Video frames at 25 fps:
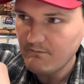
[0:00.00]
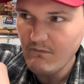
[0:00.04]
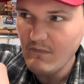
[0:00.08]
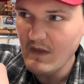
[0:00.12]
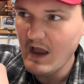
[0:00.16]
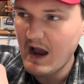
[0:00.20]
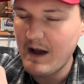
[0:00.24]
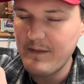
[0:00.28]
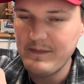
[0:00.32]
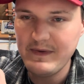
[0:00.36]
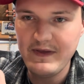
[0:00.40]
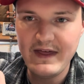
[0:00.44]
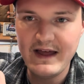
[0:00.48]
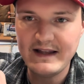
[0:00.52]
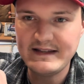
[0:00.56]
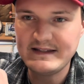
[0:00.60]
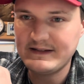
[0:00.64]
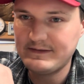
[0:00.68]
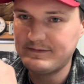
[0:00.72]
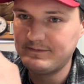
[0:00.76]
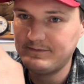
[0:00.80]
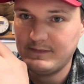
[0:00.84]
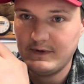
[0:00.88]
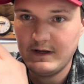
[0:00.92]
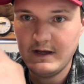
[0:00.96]
I mean, that's
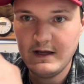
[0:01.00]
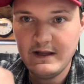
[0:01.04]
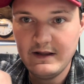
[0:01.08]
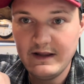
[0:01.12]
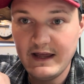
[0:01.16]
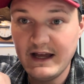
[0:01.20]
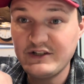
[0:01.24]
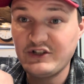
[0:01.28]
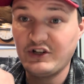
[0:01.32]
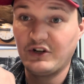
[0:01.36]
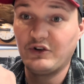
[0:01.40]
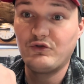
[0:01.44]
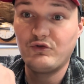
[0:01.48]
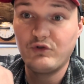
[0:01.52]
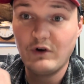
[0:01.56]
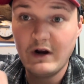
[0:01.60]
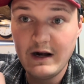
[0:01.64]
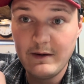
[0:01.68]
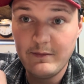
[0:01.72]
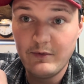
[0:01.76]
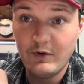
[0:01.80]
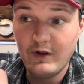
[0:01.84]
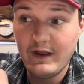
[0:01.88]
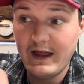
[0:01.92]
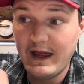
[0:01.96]

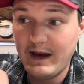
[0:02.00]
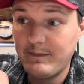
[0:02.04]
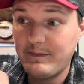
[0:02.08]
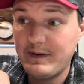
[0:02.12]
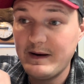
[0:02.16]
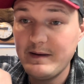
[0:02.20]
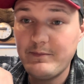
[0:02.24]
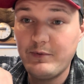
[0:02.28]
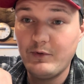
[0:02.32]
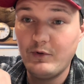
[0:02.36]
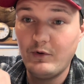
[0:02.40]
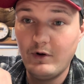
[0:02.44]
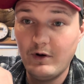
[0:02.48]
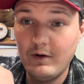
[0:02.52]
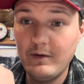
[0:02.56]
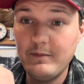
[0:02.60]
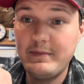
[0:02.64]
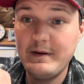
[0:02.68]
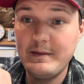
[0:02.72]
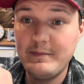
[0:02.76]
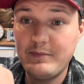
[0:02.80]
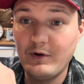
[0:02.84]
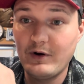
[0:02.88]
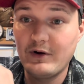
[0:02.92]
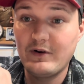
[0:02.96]
incredible. Like, people
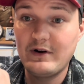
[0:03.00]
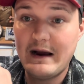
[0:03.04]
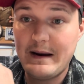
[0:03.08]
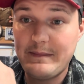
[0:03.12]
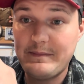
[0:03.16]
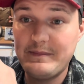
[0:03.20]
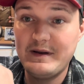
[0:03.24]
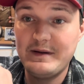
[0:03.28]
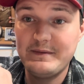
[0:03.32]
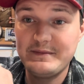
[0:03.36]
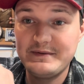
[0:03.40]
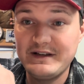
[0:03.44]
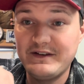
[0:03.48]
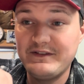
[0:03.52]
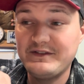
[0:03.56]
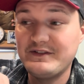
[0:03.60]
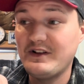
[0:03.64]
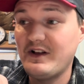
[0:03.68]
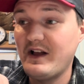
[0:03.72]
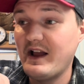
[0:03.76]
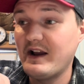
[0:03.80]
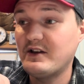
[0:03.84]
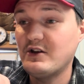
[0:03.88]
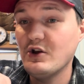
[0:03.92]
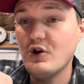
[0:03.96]
are crapping themselves. They're
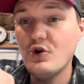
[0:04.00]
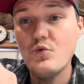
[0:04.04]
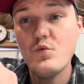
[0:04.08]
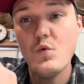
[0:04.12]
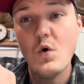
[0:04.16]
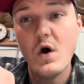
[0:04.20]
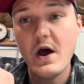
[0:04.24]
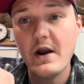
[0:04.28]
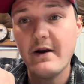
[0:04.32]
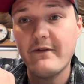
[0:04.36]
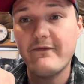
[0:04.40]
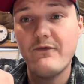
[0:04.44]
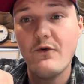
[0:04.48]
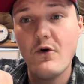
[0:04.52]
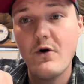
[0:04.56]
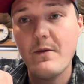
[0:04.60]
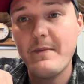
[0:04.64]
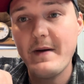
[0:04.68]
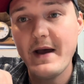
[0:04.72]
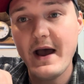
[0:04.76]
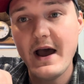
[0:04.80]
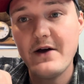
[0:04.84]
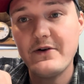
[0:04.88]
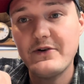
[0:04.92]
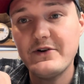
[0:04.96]
like, dude, what, a
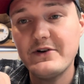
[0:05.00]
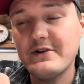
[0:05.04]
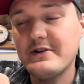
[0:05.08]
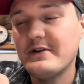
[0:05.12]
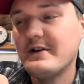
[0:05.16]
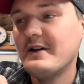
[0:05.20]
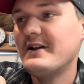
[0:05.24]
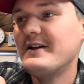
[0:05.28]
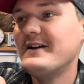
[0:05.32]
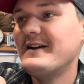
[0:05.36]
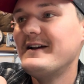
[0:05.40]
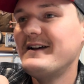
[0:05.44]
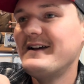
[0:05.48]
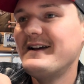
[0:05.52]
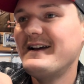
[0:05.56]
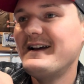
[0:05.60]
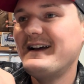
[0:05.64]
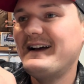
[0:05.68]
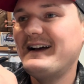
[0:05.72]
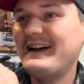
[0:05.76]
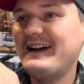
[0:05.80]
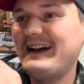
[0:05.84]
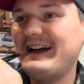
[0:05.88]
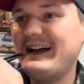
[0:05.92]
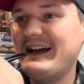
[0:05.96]
4-pounder?
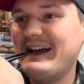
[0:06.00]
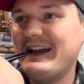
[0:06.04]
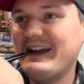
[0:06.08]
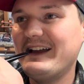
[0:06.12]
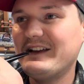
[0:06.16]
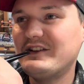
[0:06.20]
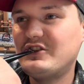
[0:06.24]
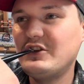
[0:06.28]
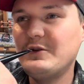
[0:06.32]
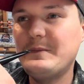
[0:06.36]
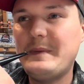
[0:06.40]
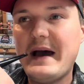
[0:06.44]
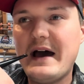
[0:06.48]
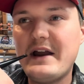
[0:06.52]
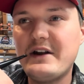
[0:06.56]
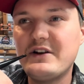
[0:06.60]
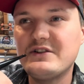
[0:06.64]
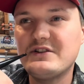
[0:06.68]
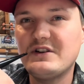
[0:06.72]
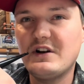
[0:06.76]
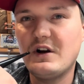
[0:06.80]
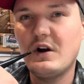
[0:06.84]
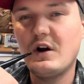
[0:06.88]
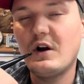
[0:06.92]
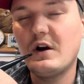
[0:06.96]
2-pounders
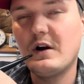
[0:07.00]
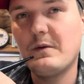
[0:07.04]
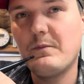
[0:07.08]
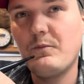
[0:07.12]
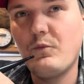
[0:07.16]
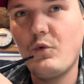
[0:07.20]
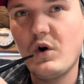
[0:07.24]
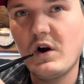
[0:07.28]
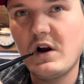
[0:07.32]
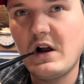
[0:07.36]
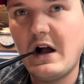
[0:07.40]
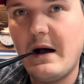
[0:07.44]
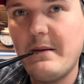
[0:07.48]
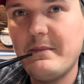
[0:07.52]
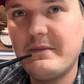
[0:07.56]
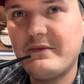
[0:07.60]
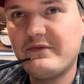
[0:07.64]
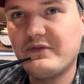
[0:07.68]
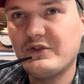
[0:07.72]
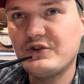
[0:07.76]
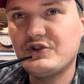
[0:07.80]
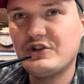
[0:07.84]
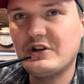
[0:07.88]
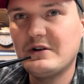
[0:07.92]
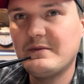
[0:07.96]
are more common
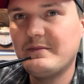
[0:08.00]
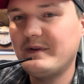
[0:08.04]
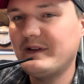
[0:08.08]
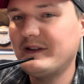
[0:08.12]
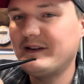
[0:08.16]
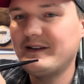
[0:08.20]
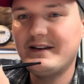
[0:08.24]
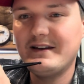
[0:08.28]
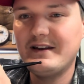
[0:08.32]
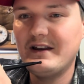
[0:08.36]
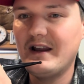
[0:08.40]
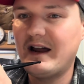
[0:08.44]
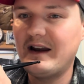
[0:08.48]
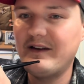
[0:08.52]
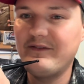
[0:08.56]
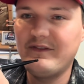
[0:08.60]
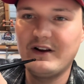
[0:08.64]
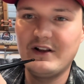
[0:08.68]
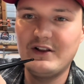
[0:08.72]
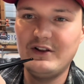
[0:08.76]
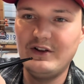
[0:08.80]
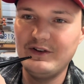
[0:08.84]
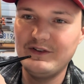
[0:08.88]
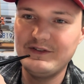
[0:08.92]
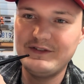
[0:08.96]
for sure, but not even
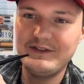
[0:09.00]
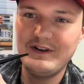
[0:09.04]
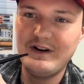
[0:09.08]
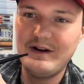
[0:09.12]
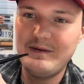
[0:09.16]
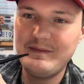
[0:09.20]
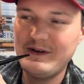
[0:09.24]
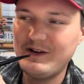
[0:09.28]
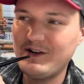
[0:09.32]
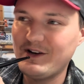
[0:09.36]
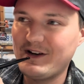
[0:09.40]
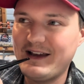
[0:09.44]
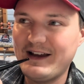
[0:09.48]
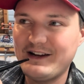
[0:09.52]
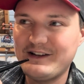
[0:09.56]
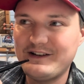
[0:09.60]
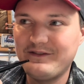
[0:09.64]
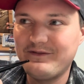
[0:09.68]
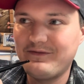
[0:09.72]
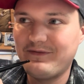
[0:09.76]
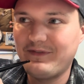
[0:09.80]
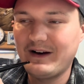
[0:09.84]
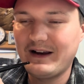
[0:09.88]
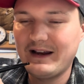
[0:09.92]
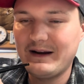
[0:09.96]
close though. I mean, you're catching
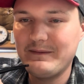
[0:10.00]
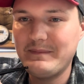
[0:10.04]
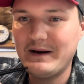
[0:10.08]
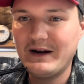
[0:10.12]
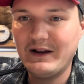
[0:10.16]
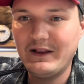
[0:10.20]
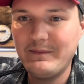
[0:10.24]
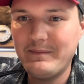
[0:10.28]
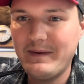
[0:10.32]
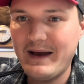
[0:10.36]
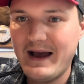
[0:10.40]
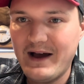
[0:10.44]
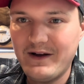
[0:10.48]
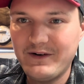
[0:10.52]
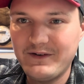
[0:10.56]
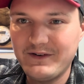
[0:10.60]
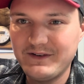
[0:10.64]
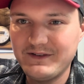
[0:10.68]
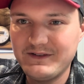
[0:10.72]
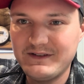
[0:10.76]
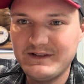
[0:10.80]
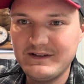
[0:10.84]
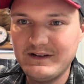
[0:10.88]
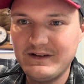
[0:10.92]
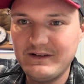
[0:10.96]
freaking barely
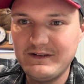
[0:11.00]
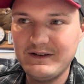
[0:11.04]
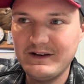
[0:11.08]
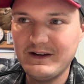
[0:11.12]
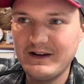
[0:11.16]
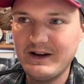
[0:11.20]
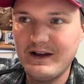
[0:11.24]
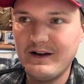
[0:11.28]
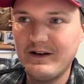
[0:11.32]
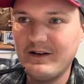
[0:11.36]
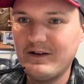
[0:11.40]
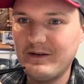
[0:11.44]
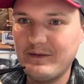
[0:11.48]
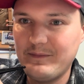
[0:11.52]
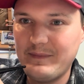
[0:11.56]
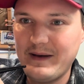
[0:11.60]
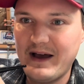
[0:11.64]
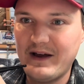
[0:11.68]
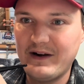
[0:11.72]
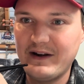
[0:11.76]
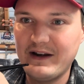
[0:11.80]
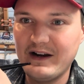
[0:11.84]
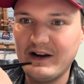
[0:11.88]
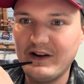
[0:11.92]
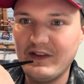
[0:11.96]
pounds, you know, a
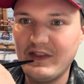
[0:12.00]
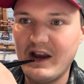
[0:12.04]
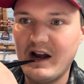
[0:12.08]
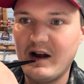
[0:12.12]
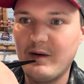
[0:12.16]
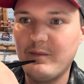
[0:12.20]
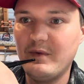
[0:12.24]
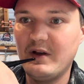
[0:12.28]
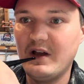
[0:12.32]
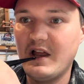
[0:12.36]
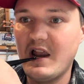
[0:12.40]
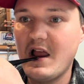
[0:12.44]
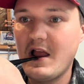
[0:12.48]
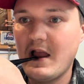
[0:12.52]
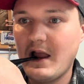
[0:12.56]
pound here and there, but